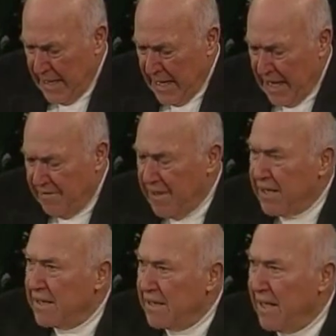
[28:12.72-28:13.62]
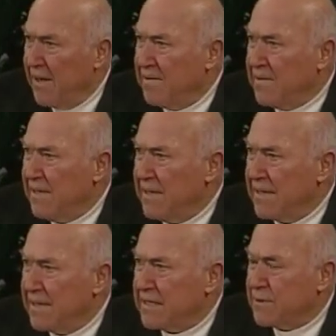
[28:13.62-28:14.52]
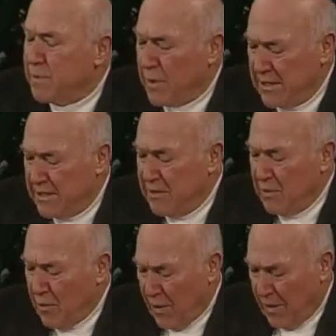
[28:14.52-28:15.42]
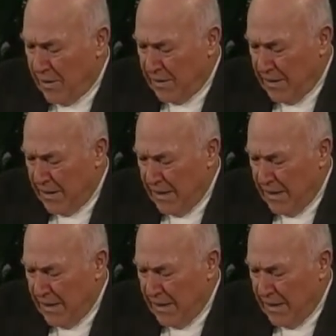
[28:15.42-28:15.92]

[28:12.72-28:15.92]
Having loved this present world,